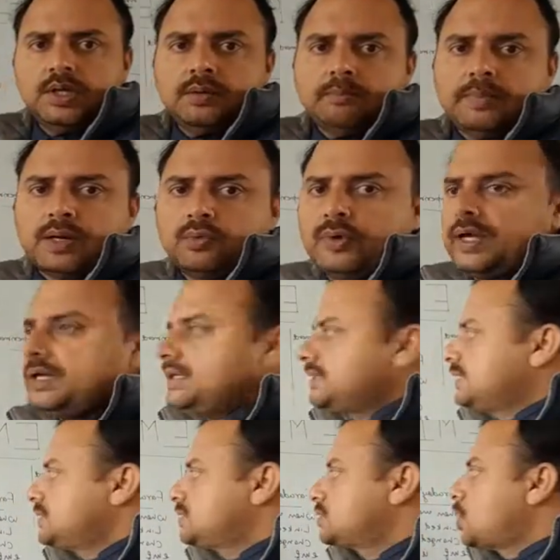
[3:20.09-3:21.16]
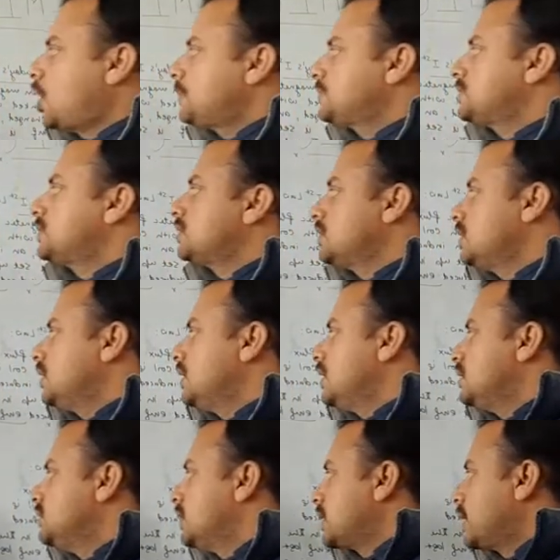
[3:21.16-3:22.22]
but when it stops,
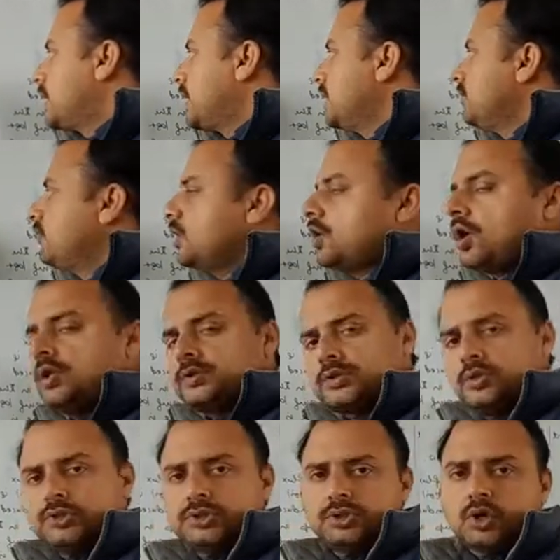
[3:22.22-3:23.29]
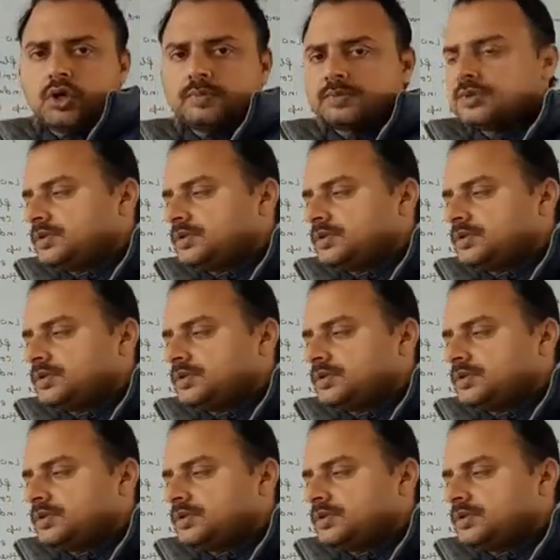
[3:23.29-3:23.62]
the current will also stop.